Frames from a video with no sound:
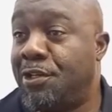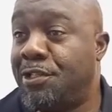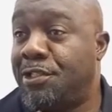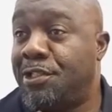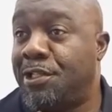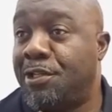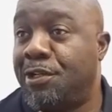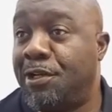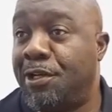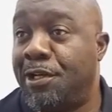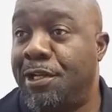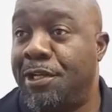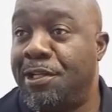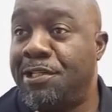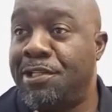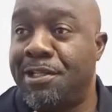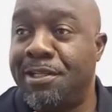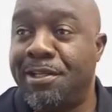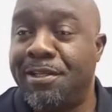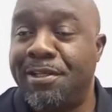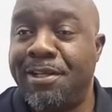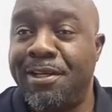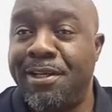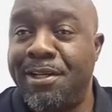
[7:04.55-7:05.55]
Ossi College,
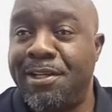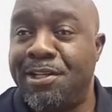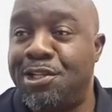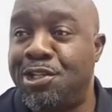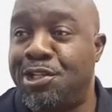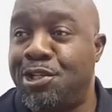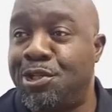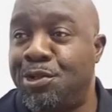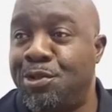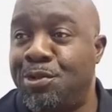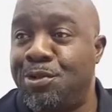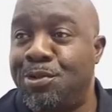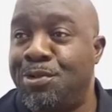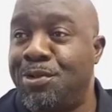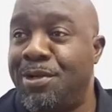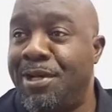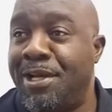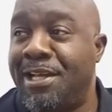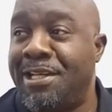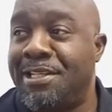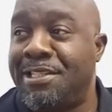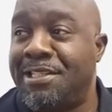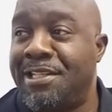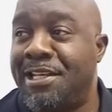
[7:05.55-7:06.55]

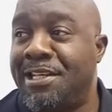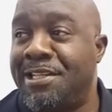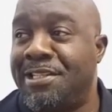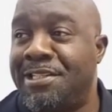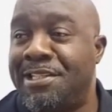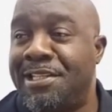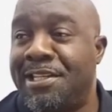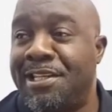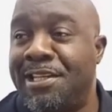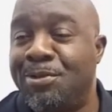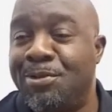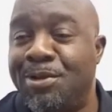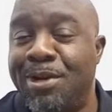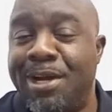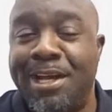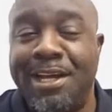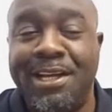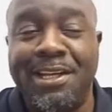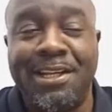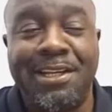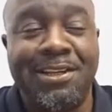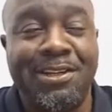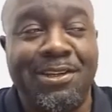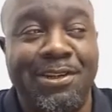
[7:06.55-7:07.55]
HUSSEY
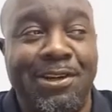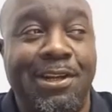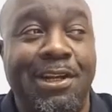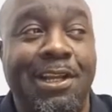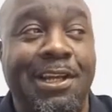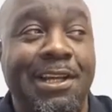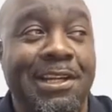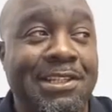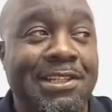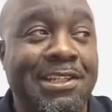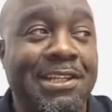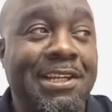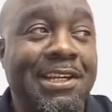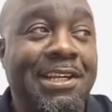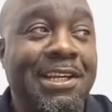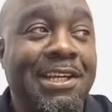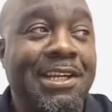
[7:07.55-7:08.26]
College.